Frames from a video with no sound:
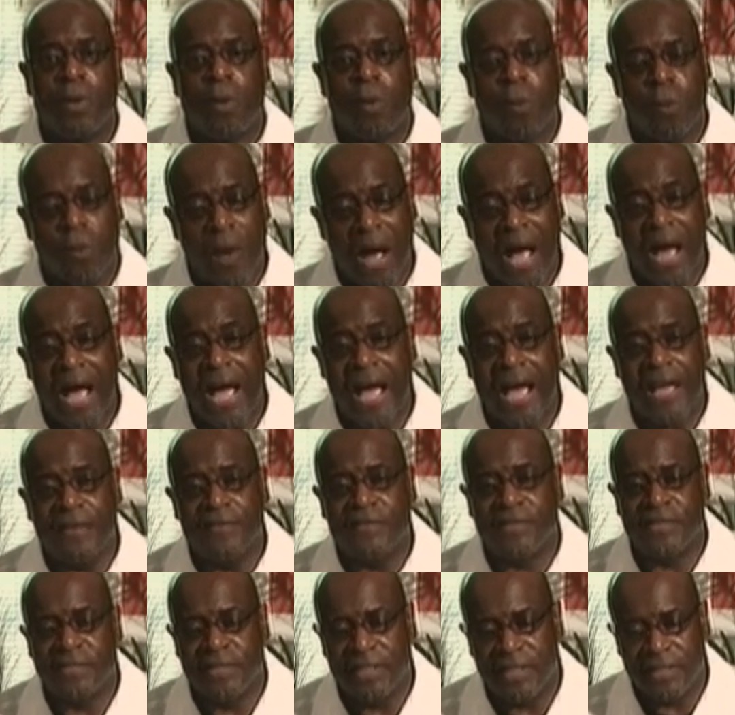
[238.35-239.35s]

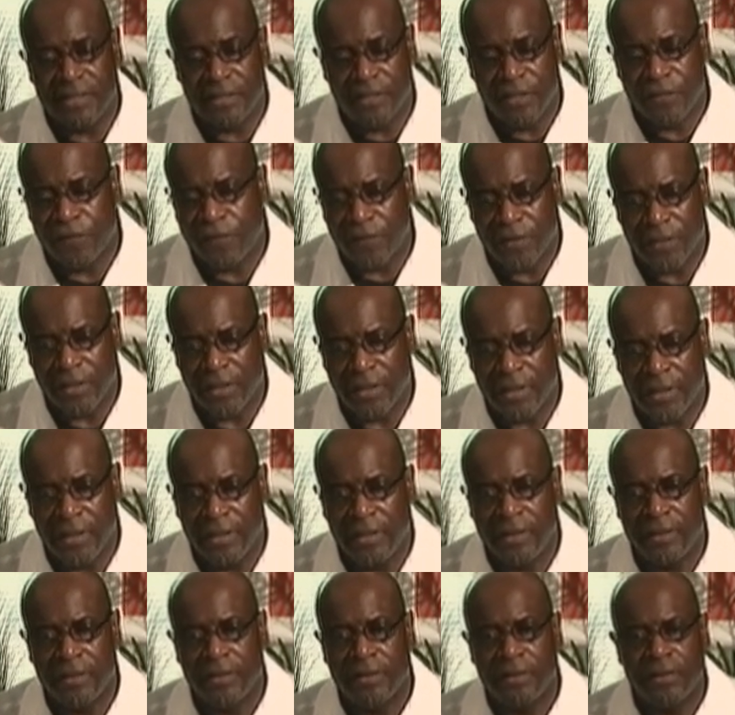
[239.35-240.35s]
Wives think
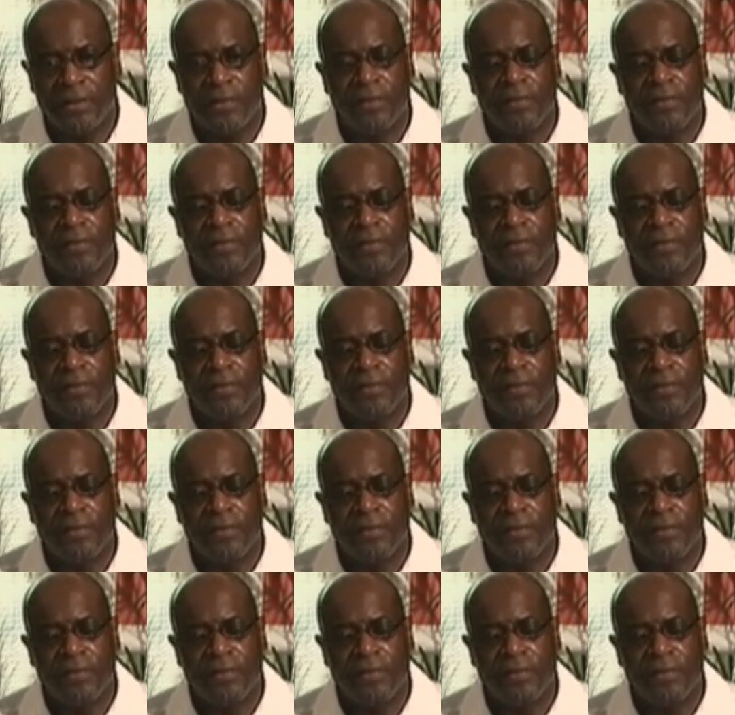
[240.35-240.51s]
differently